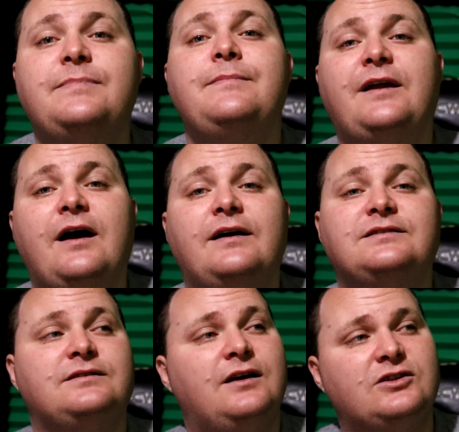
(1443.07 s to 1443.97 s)
to be
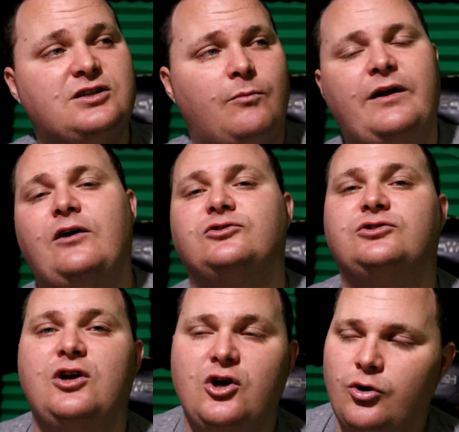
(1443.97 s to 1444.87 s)
because of someone
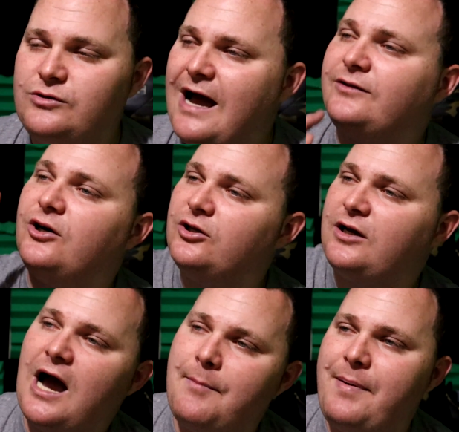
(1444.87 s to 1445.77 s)
else who's out there on the
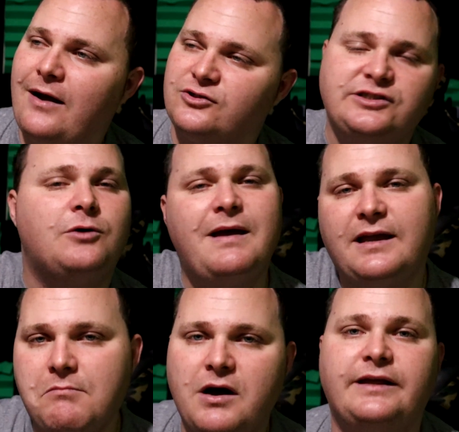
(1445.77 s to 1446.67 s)
compound still
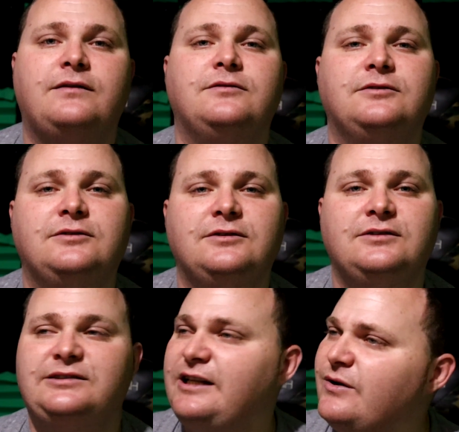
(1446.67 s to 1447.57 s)
making money,
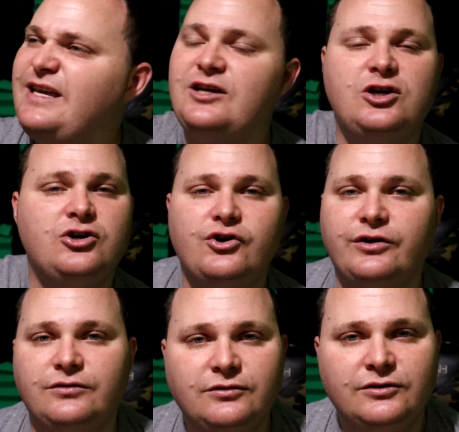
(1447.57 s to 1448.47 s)
still eating
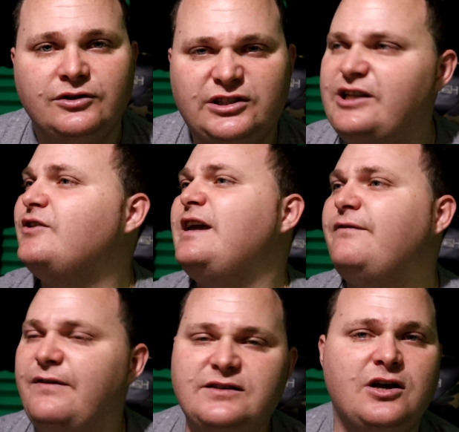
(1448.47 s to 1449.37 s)
good, still
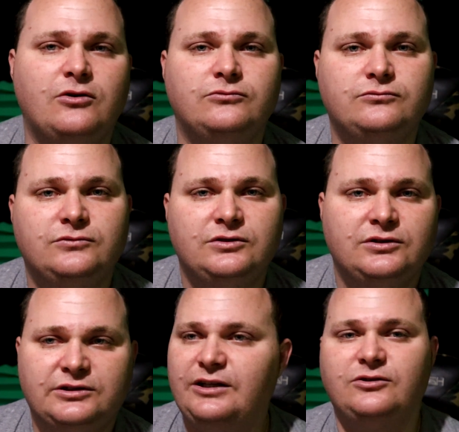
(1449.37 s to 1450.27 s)
getting Vizzo,
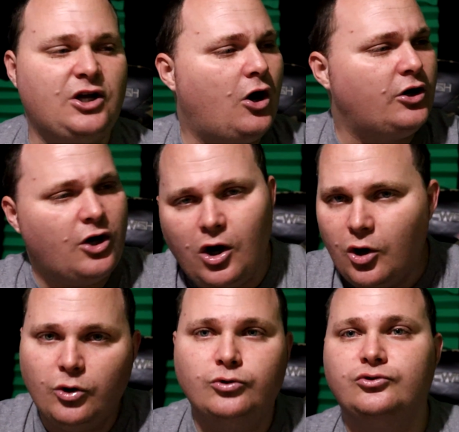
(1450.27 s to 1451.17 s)
still talking to
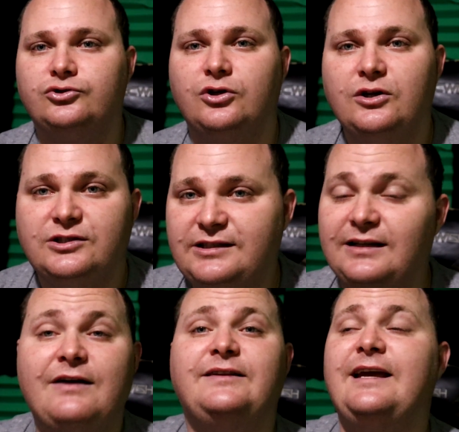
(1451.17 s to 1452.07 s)
hoes.
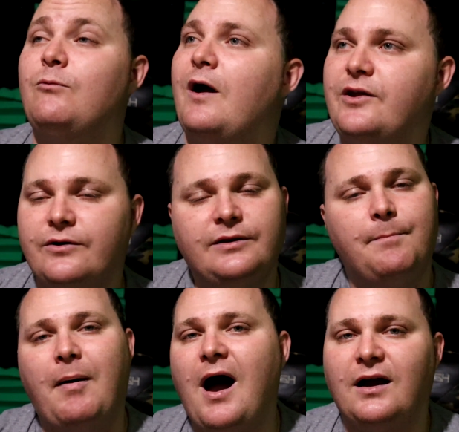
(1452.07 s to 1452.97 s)
Still everything while you're in the
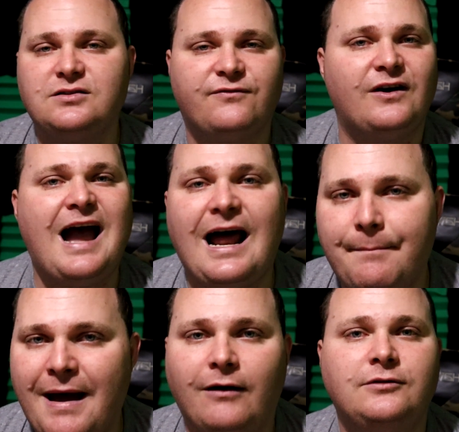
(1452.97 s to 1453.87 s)
box, forgot
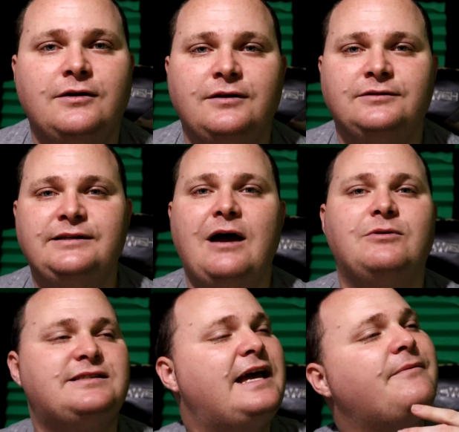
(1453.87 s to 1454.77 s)
about. Yeah,
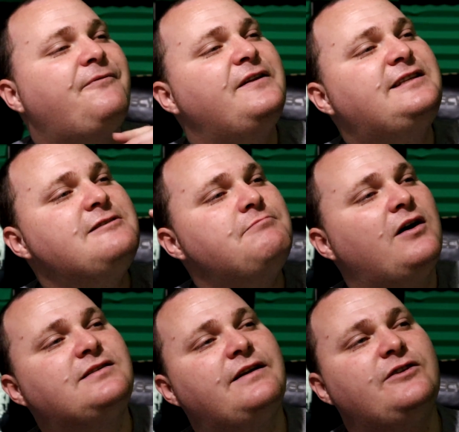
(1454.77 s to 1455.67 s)
we'll send them
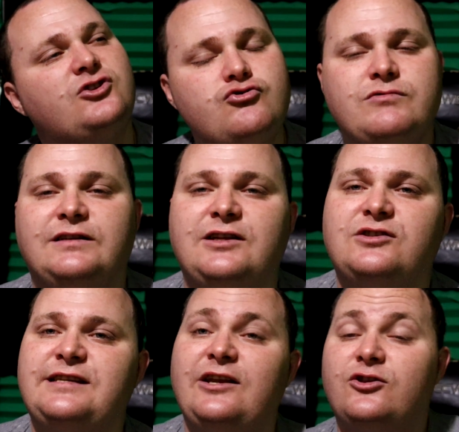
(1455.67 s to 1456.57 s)
$15 every 2 weeks. They'll
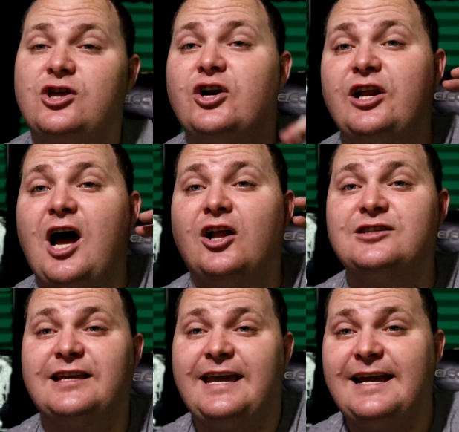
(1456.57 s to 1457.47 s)
send you
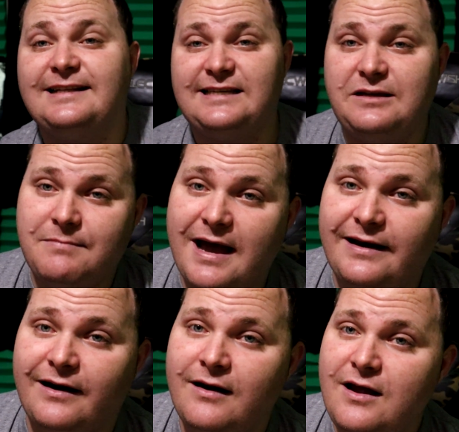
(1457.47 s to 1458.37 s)
$30 a canteen back
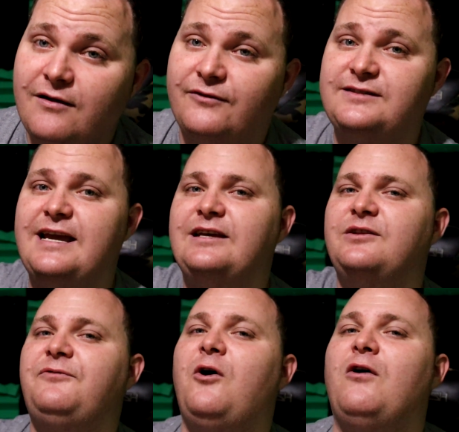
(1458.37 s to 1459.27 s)
there for taking
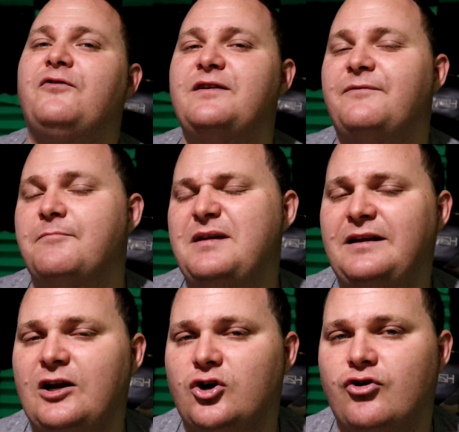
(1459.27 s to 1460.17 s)
the fall for them for
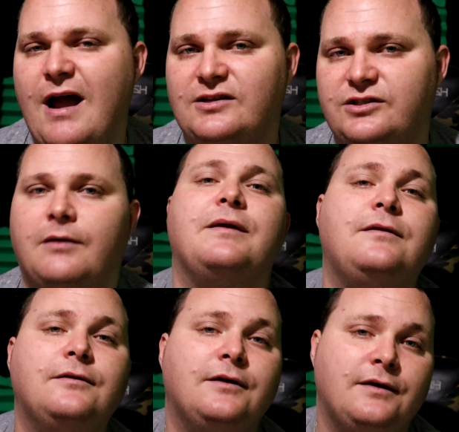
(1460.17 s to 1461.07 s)
being their crash dummy.
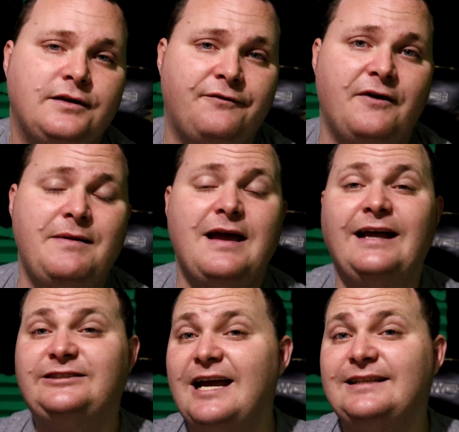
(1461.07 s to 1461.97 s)
You feel me?
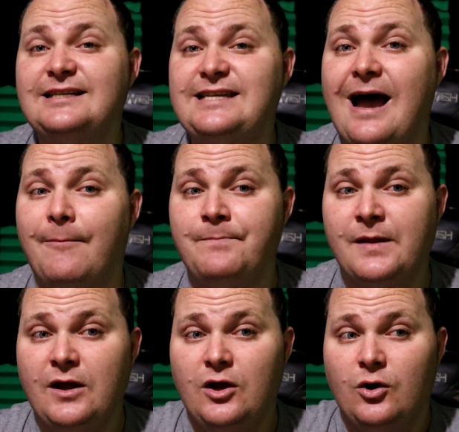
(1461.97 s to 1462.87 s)
And check this out.
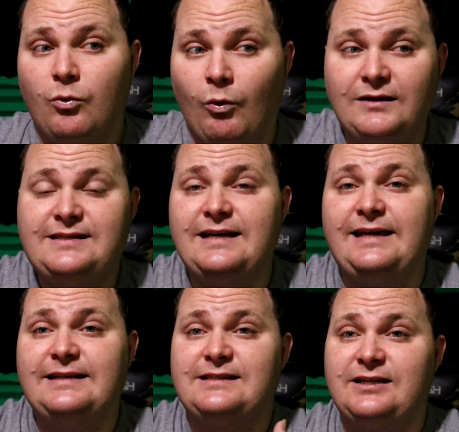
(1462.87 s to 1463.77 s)
Once it
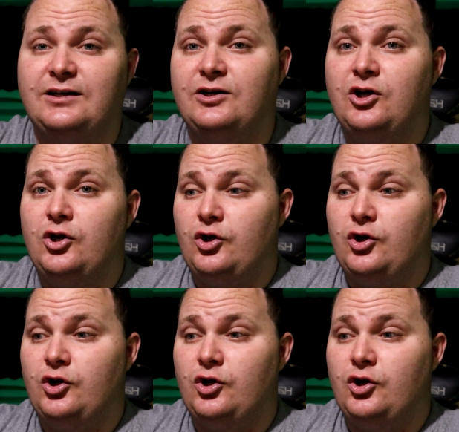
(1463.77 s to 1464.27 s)
gets to,